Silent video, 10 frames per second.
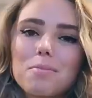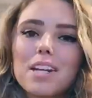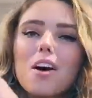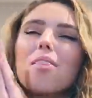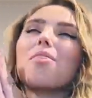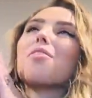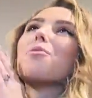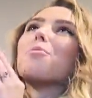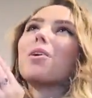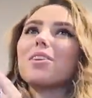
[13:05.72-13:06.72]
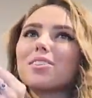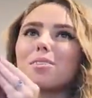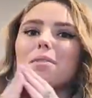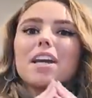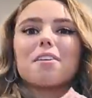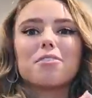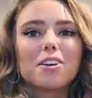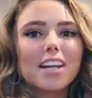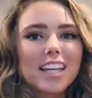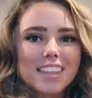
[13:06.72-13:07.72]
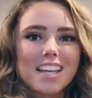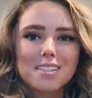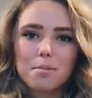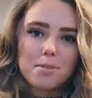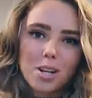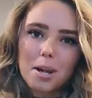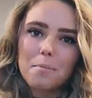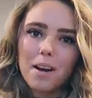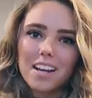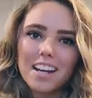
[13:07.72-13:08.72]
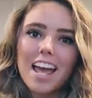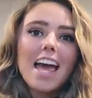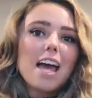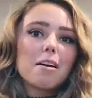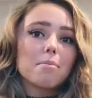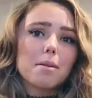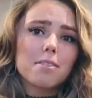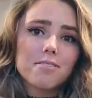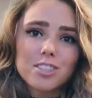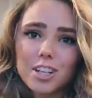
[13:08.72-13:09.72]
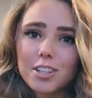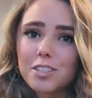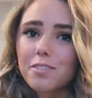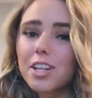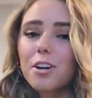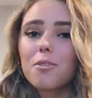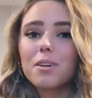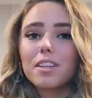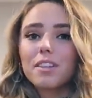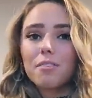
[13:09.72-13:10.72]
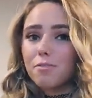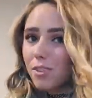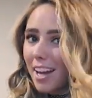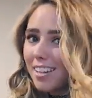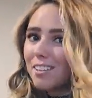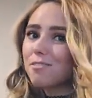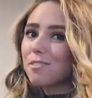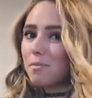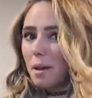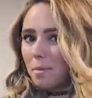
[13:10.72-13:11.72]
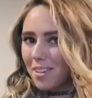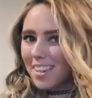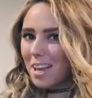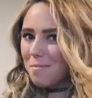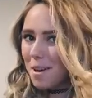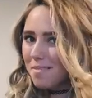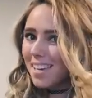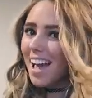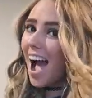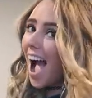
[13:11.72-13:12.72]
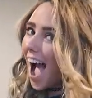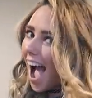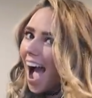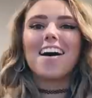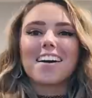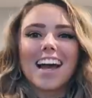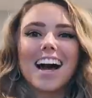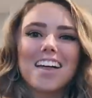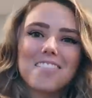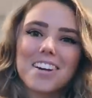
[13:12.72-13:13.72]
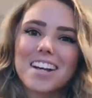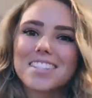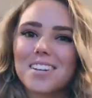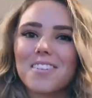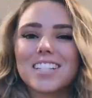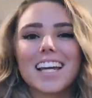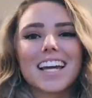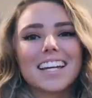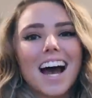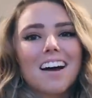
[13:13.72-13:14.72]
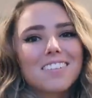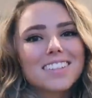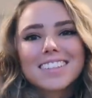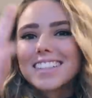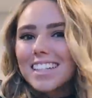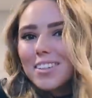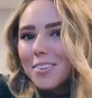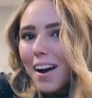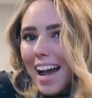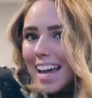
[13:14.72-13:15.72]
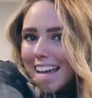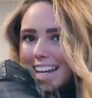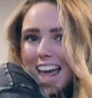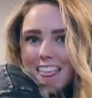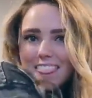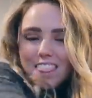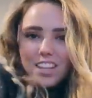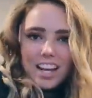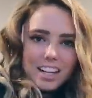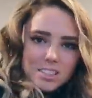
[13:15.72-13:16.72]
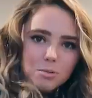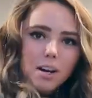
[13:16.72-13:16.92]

mean the world to me if you could hit that subscribe button and maybe even share this video with a friend for my birthday maybe. Okay, I love you guys so much, and I will see you in the next